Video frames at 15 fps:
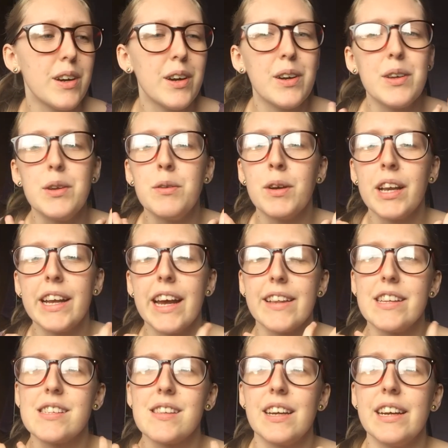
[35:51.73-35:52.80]
you really get
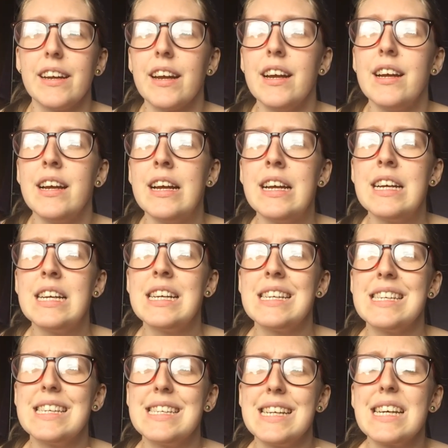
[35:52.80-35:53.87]
this like
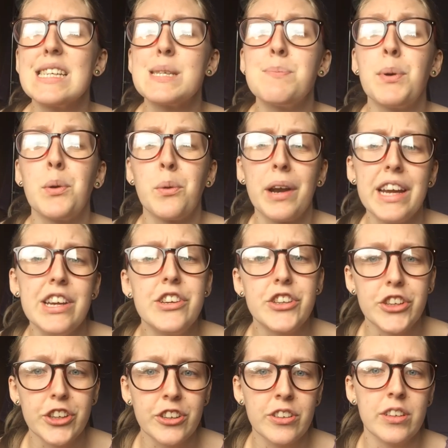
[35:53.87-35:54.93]

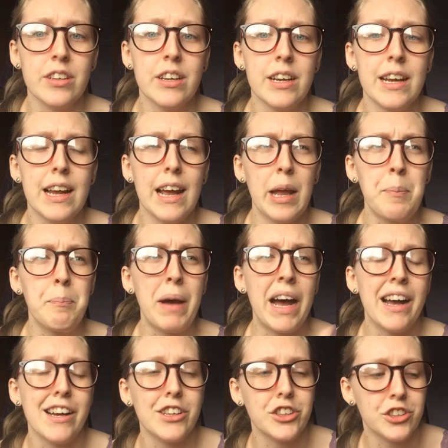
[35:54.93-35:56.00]
desperation and
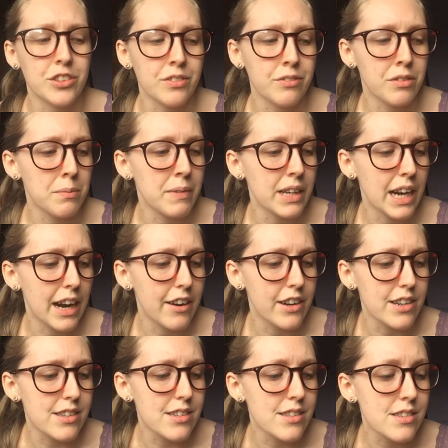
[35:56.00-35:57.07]
passion from the
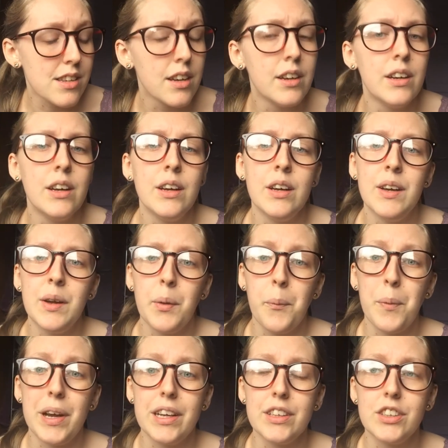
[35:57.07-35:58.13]
characters,
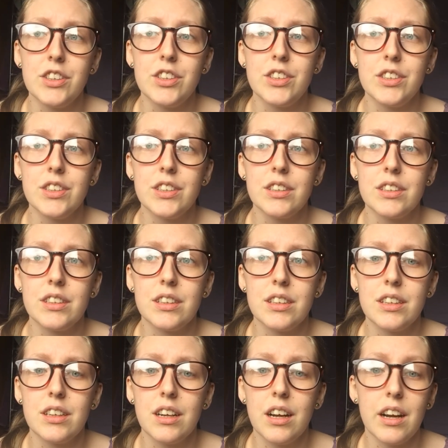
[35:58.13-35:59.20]
which
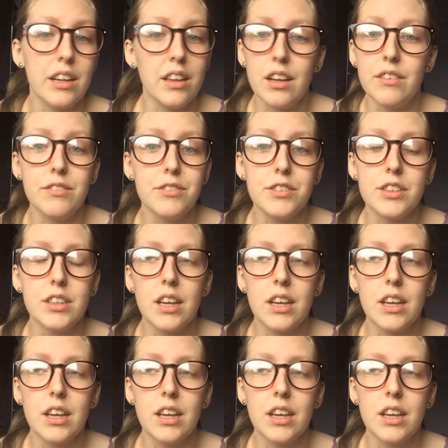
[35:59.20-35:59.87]
I loved.